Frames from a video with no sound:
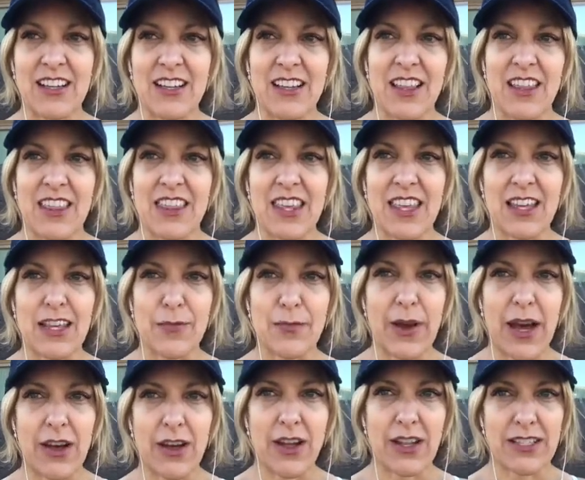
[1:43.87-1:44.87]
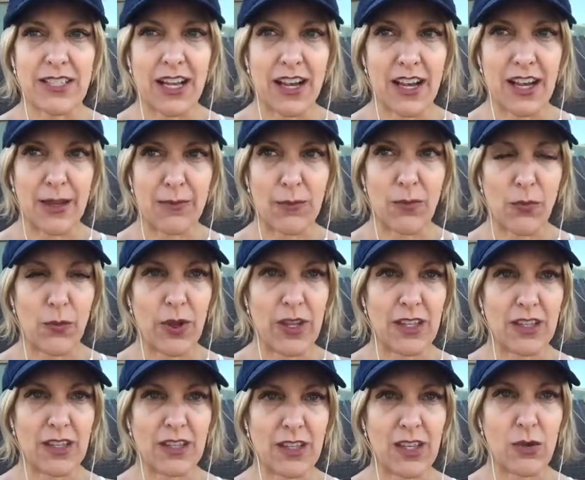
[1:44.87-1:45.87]
think about a time
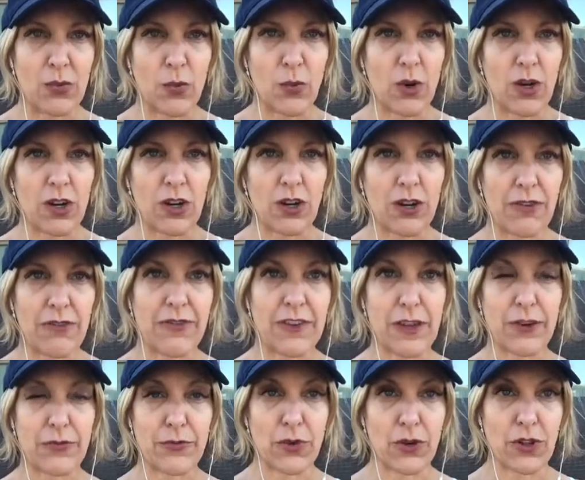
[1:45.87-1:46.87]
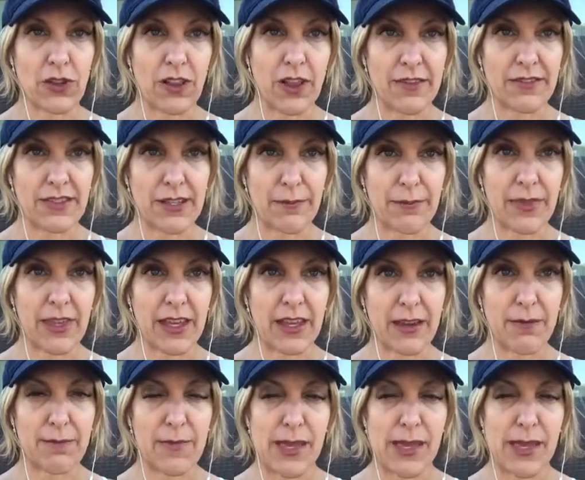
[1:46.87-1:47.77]
when you were fearful of something.